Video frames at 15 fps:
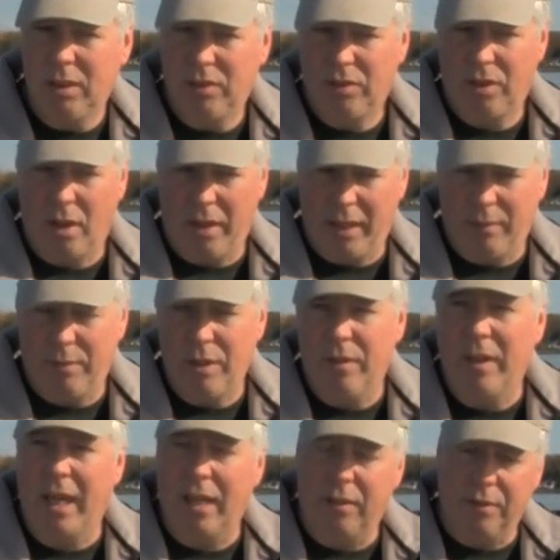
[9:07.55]
starting with
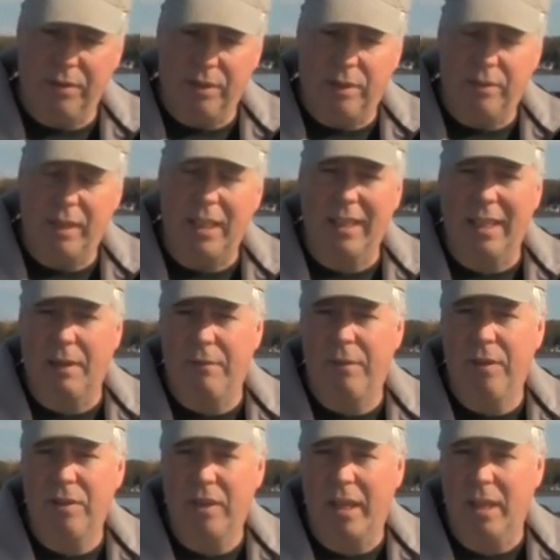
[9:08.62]
your ankles and creating that
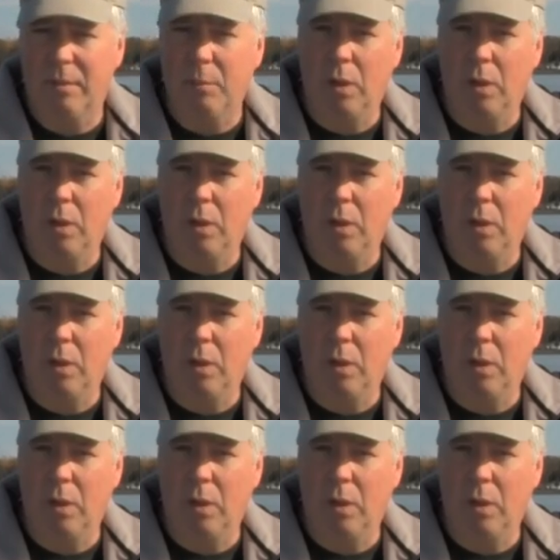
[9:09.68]
fish-like